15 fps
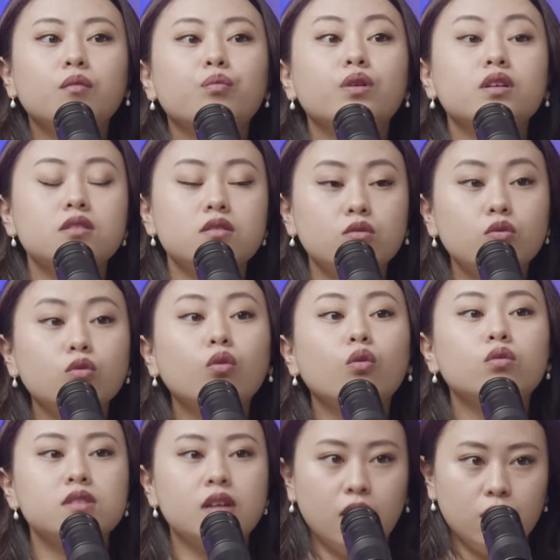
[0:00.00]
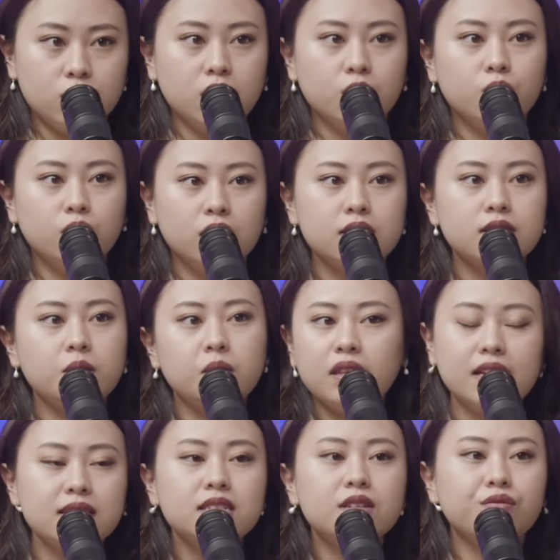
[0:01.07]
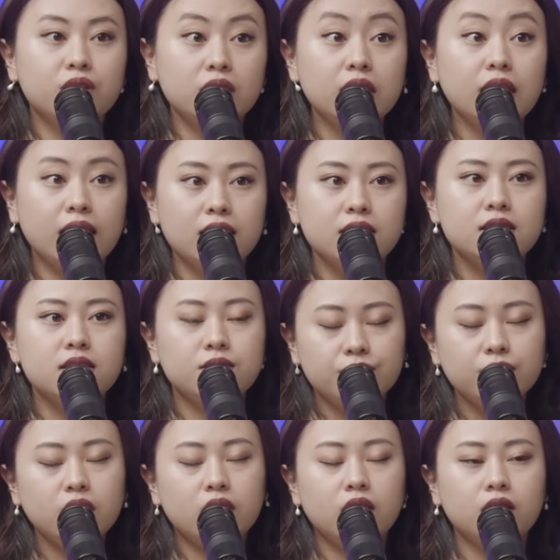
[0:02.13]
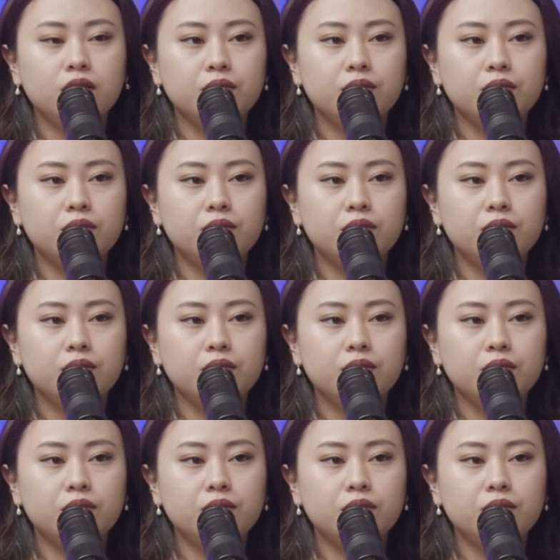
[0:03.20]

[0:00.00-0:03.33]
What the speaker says: person who goes out and works, I mean, that's a different case. Yeah.